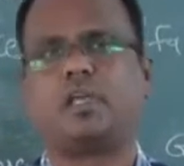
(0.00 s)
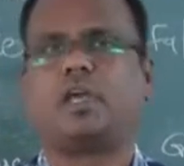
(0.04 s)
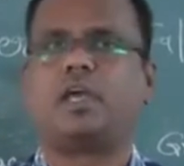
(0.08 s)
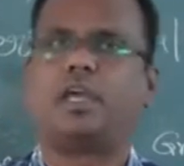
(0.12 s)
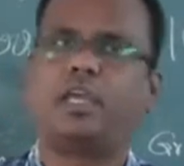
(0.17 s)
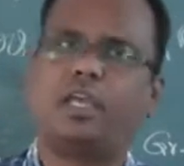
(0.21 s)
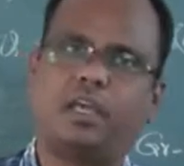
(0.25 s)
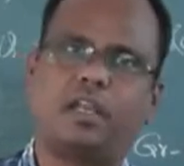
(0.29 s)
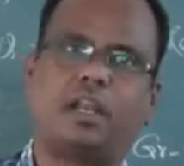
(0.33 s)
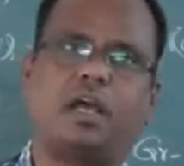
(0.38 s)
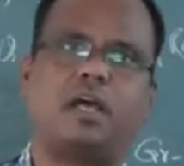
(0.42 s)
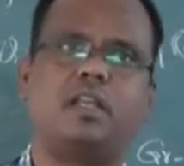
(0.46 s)

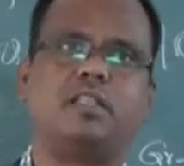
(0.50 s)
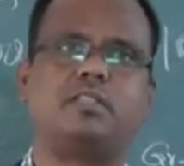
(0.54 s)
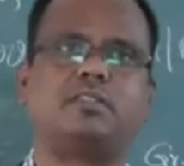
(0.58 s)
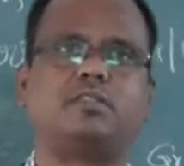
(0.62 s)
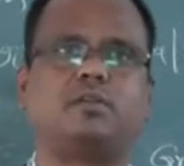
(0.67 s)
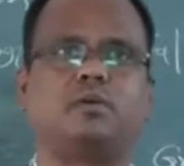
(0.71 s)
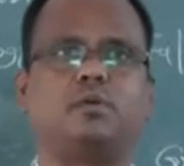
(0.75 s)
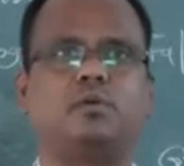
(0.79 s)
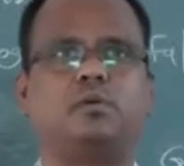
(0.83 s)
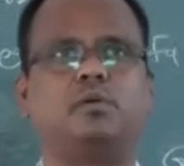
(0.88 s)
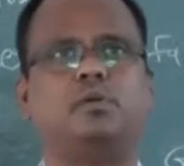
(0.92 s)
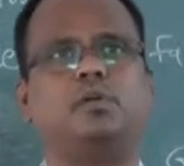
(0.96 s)
Here
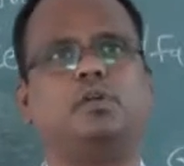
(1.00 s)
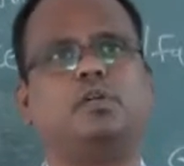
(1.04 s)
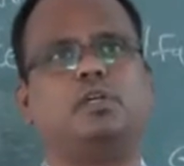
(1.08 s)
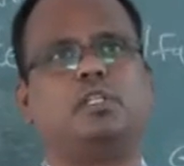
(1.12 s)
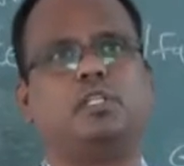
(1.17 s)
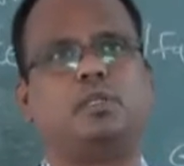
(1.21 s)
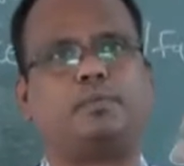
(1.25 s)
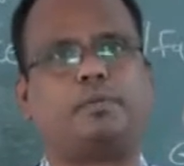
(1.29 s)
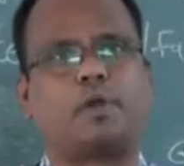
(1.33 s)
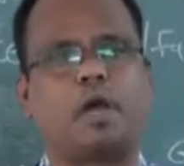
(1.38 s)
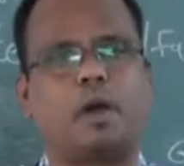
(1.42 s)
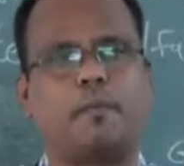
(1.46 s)
also
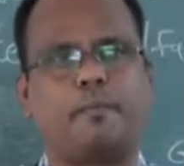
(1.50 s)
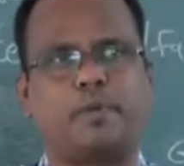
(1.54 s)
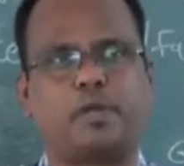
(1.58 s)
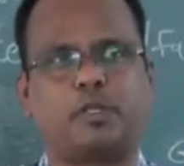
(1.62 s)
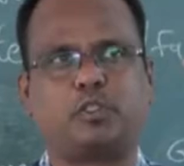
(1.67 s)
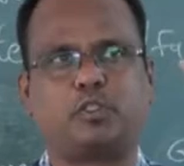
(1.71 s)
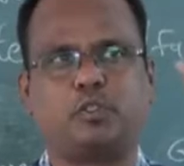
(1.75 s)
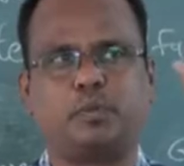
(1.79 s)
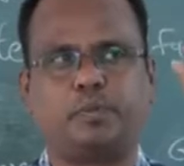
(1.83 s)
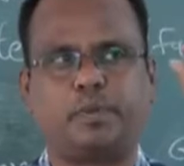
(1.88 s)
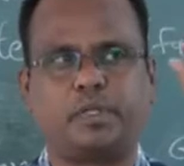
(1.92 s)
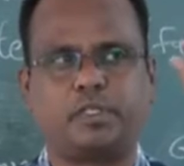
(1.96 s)
the proper
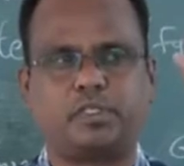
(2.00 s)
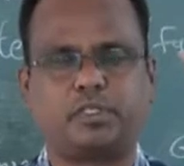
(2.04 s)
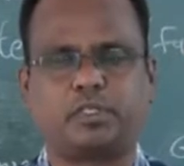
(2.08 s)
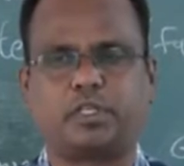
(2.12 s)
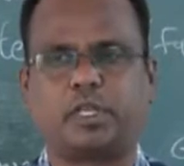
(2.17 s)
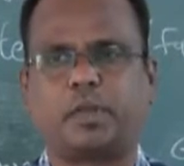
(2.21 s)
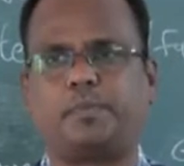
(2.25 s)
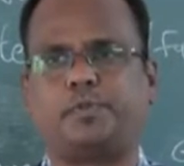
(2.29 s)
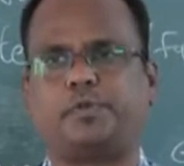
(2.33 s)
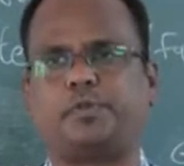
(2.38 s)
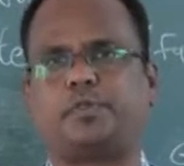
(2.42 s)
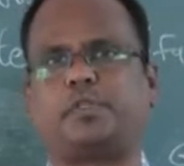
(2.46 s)

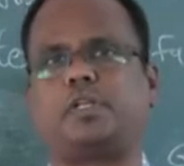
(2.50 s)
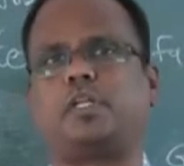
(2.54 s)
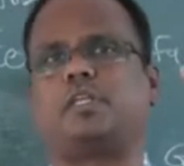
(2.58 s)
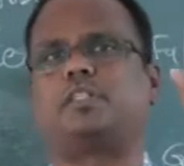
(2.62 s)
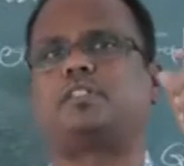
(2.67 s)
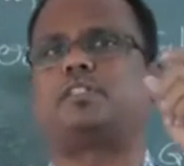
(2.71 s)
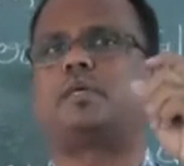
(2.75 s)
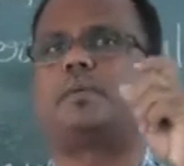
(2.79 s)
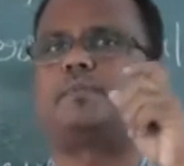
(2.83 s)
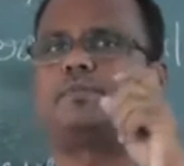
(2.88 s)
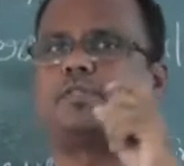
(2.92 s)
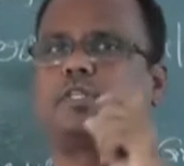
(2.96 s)
superscription and